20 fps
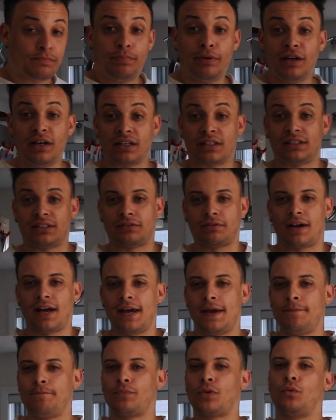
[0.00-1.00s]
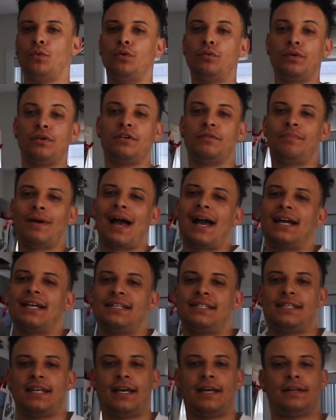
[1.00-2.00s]
books, right? When we were in
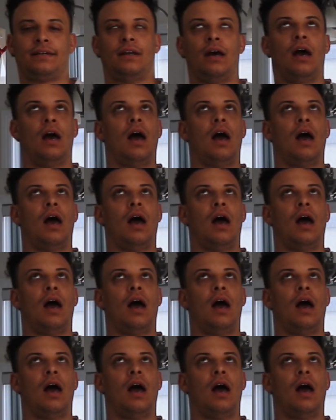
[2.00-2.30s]
Pakistan,